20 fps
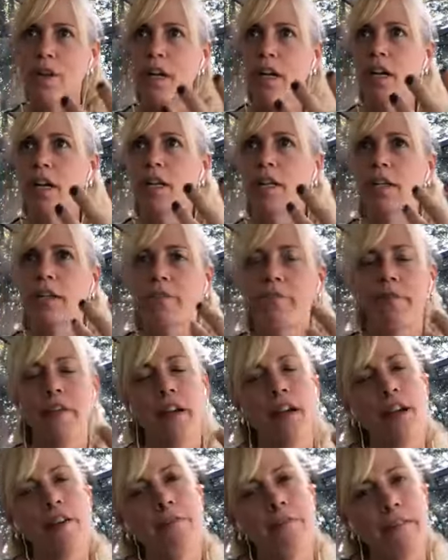They're
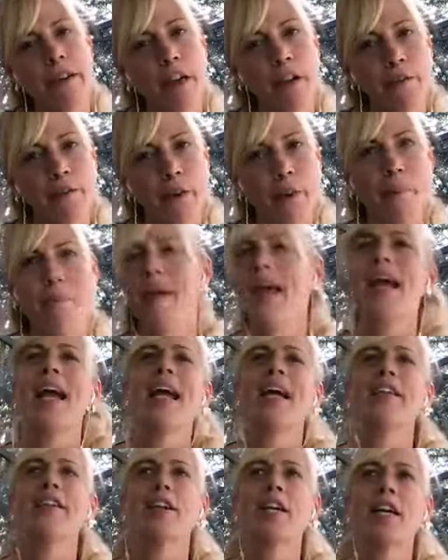going to feel for
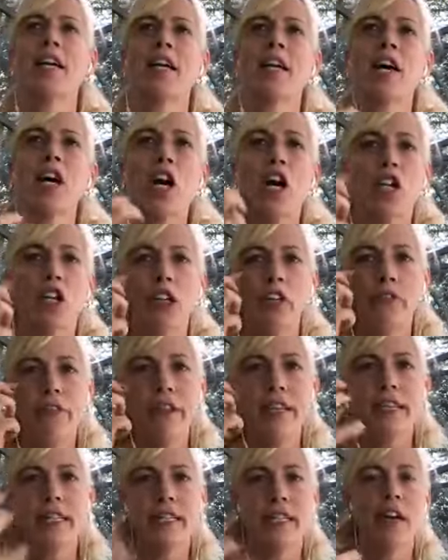pain. They're going to look for
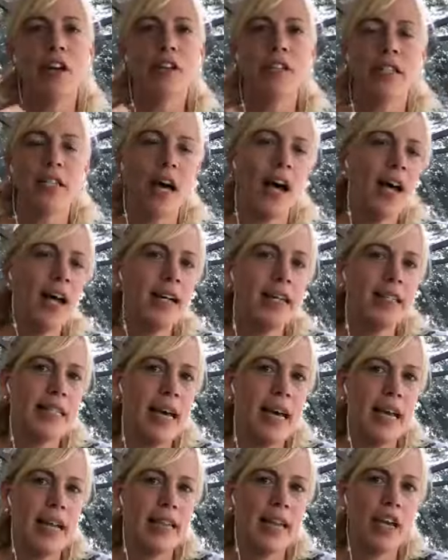these subtle signs
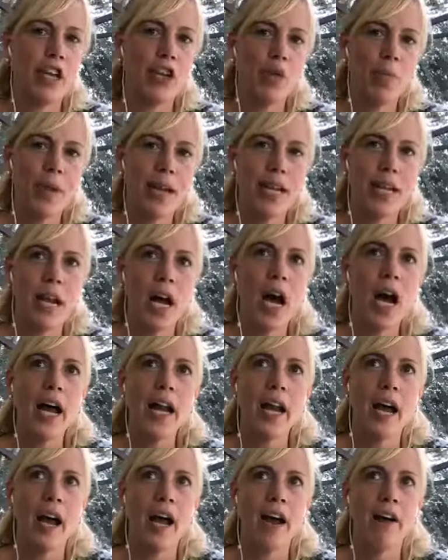that you may
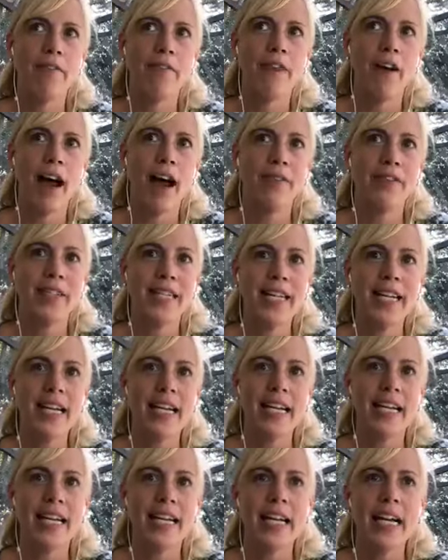not have
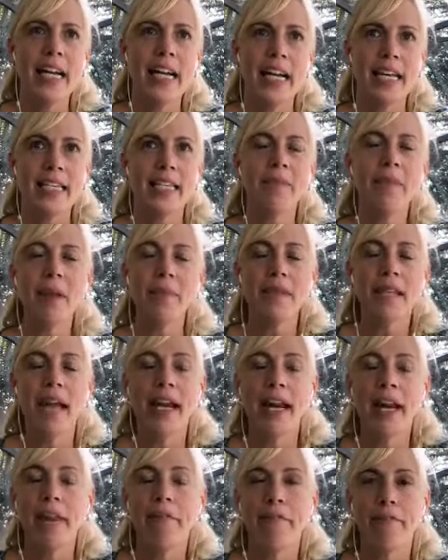seen. And sometimes
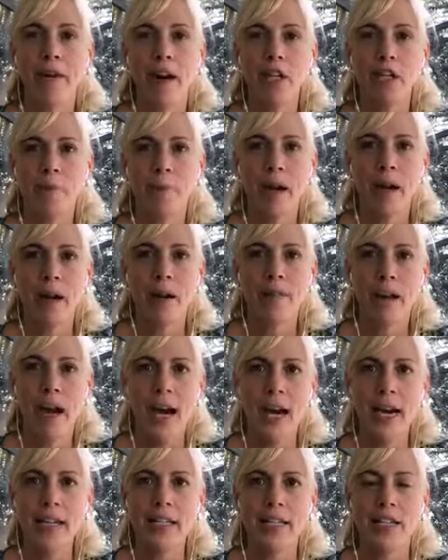getting a fresh pair of
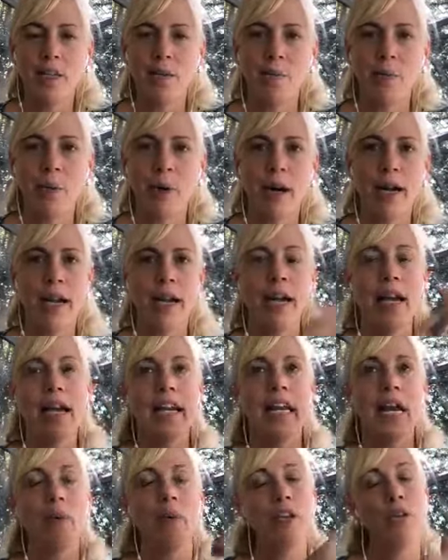eyes is important.
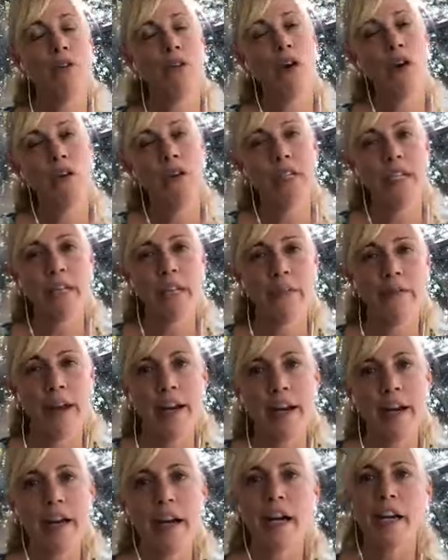Now, when you go see your
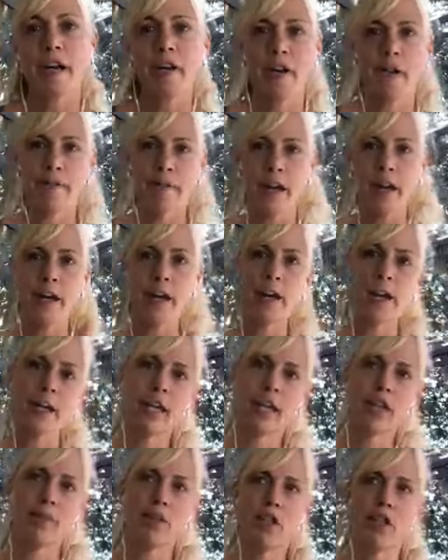veterinarian, or your veterinarian
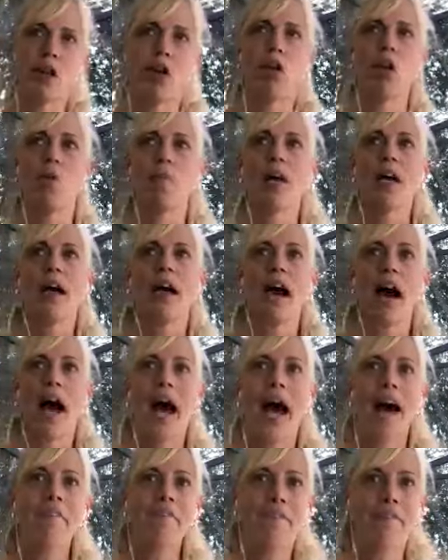comes to your home,
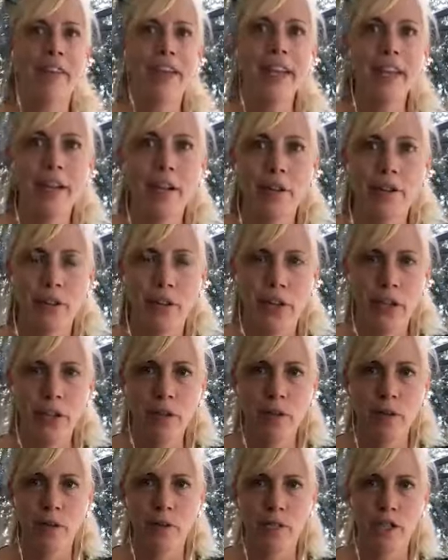have videos
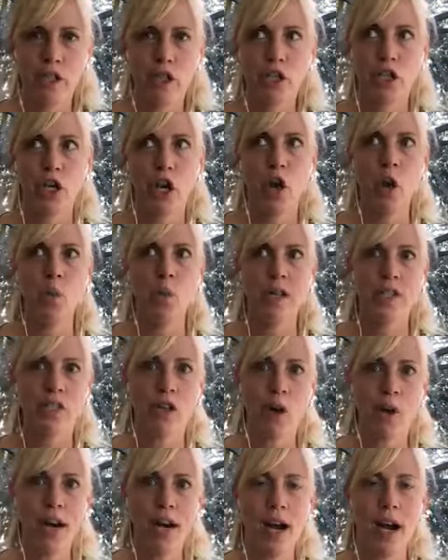too to show what's
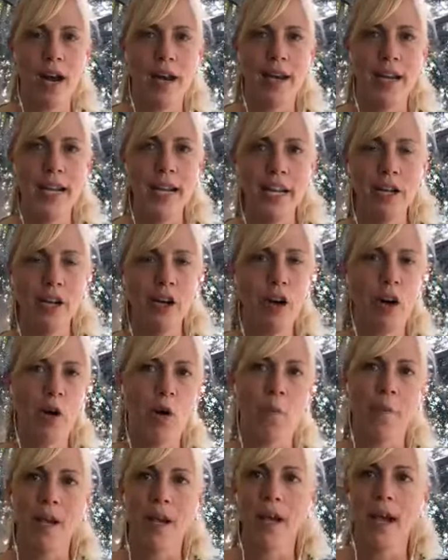going on in your
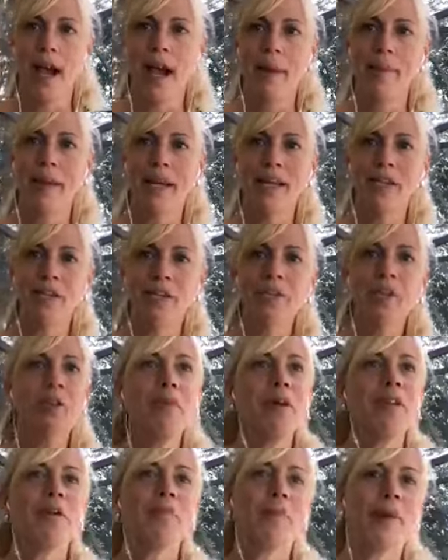home. Because
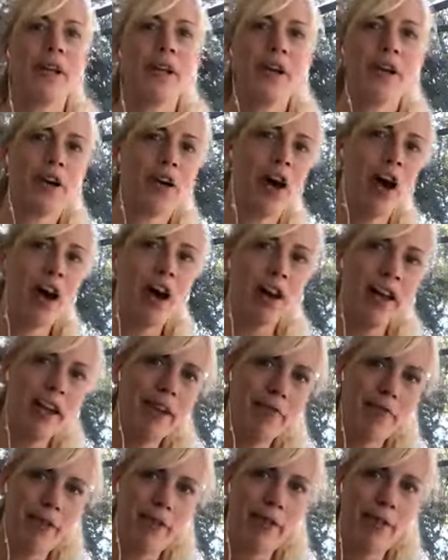when you bring your car
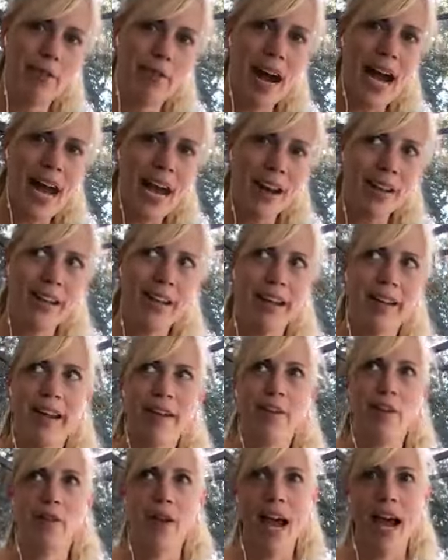in for the rattle, it
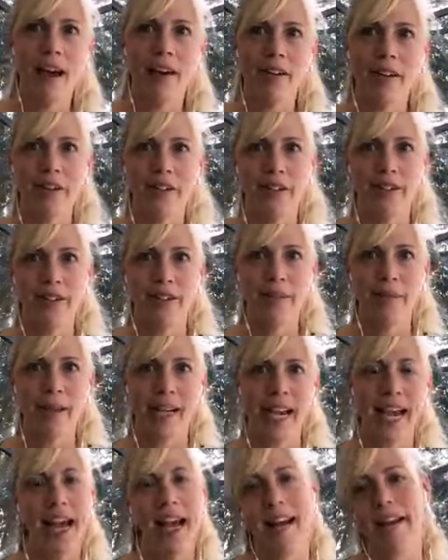never rattles to the
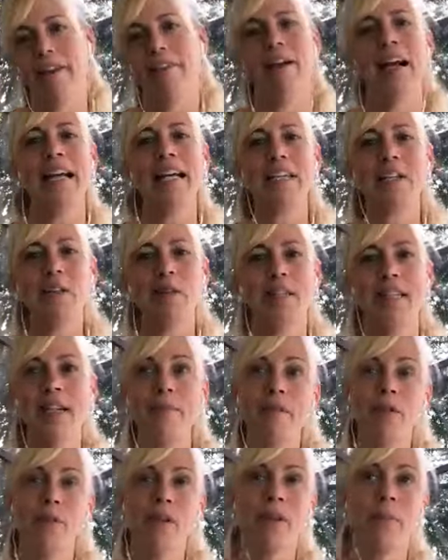mechanic, right? So same
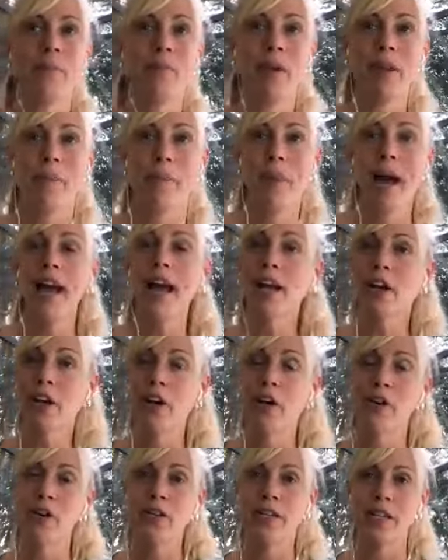thing, when the pet
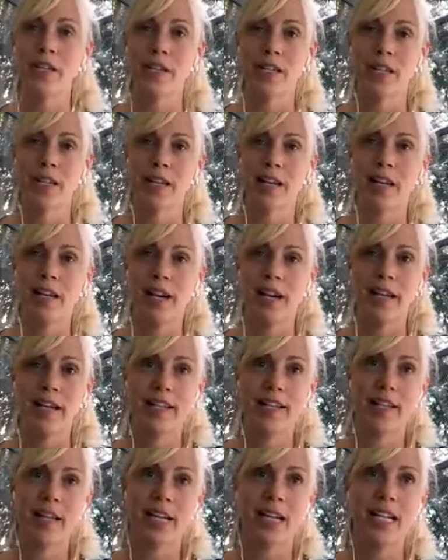goes into
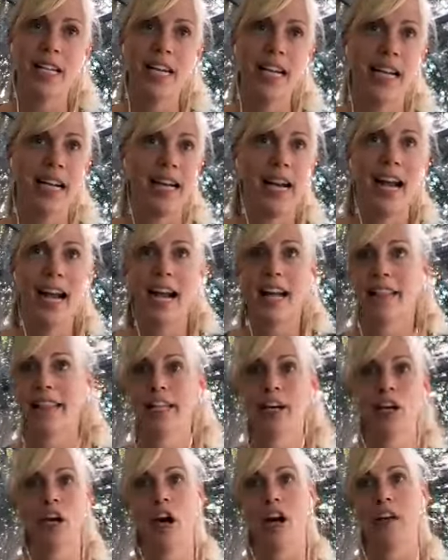the clinic,
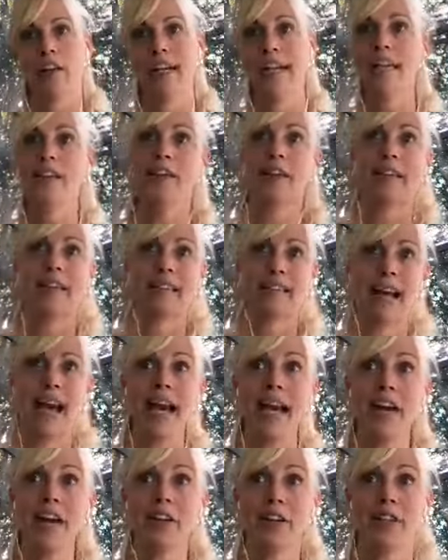they're all either
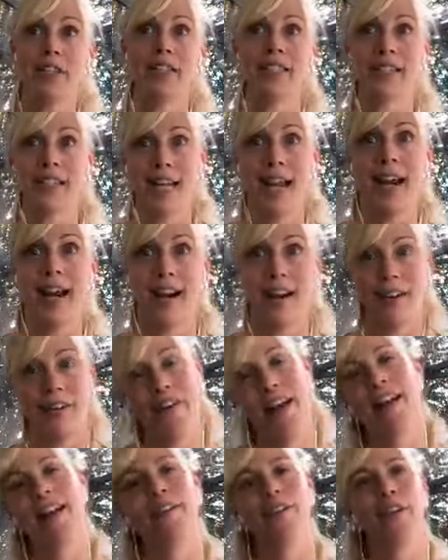excited or scared,
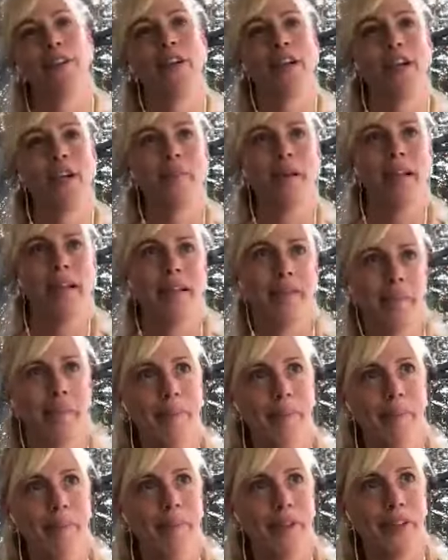right? So they're going to be in the
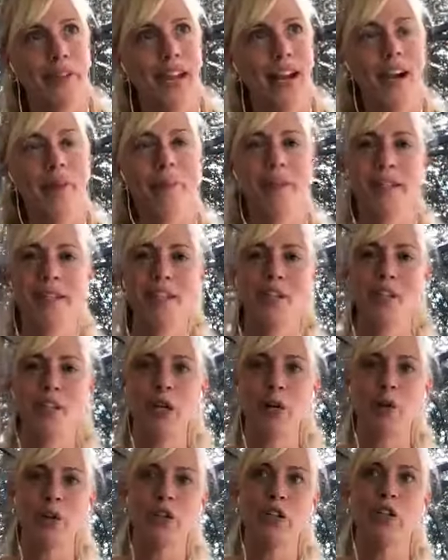scared position,
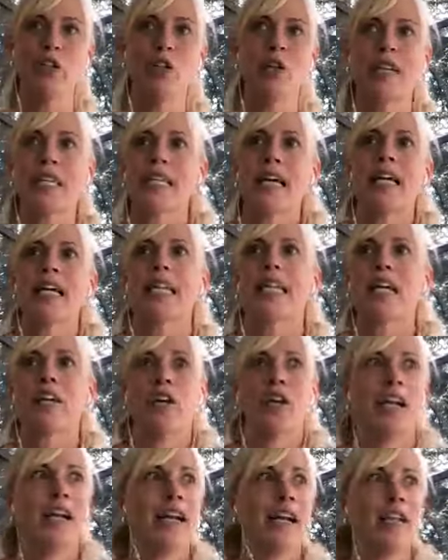or just so excited that you're
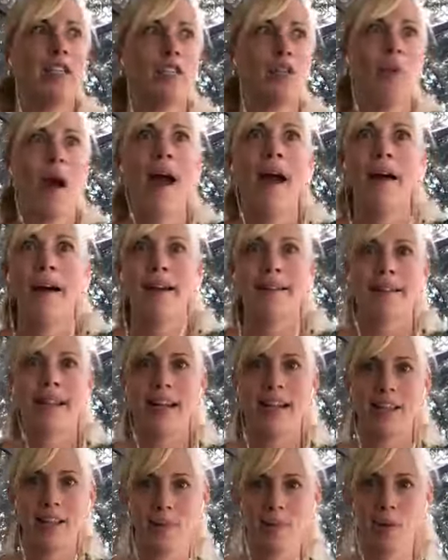like, I swear he's
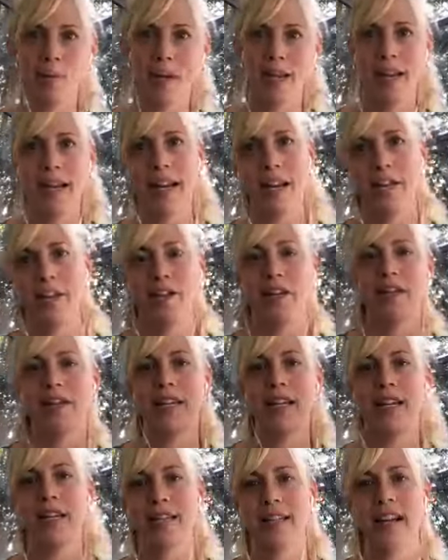got these mobility issues
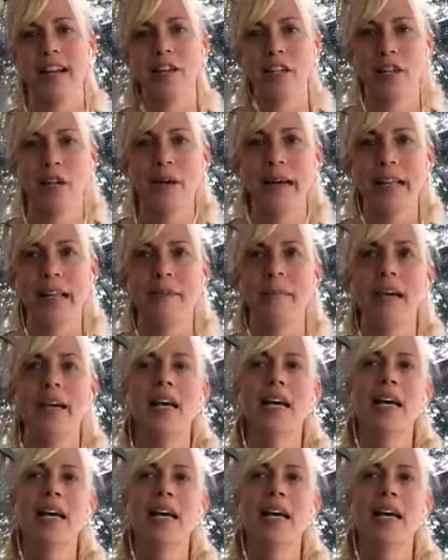and he's not showing them.